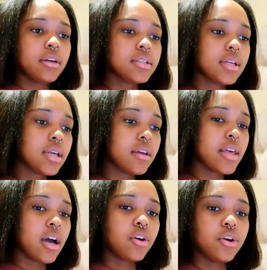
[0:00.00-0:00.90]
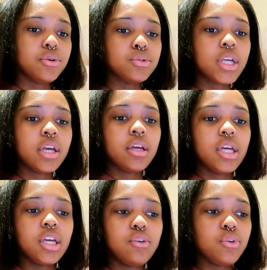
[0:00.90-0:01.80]
Okay, so that's how that goes.
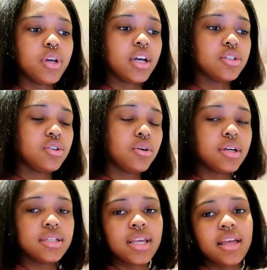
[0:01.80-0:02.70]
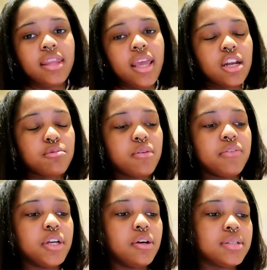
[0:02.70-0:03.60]
If you guys notice, at the end of my
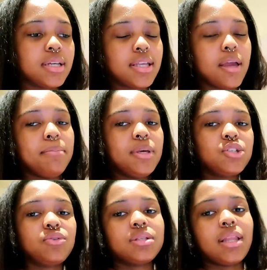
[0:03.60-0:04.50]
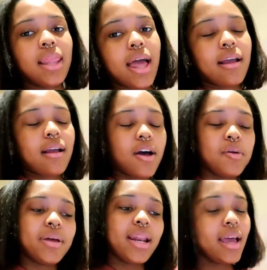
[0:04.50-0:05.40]
videos, I say, be sure to like,
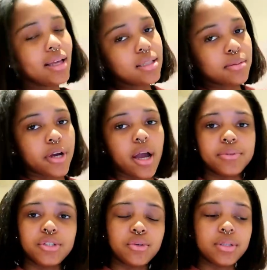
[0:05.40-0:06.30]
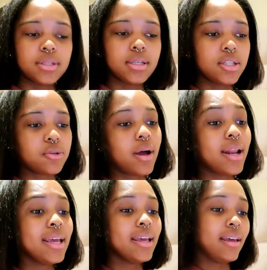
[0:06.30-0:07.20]
comment, and subscribe to join the C
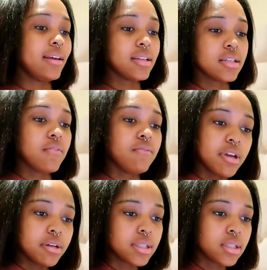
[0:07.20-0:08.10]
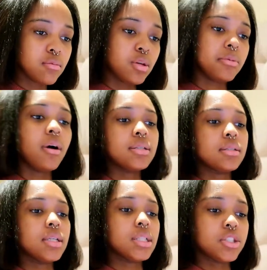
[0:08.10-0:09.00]
Squad. It is a very similar process.